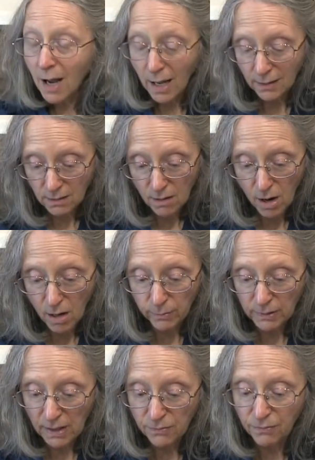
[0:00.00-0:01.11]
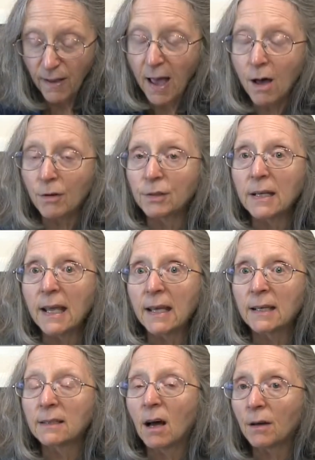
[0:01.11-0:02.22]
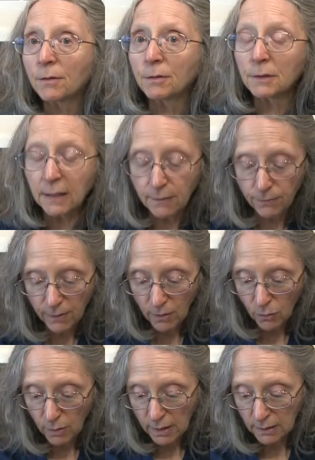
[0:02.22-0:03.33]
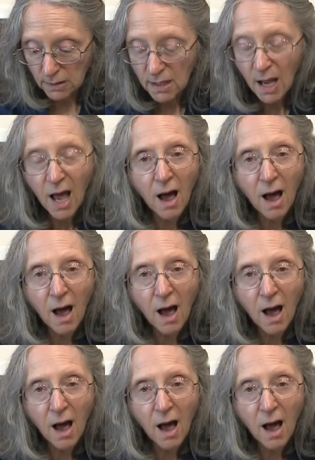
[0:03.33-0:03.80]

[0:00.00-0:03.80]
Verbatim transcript: not commonly found in other leafy greens.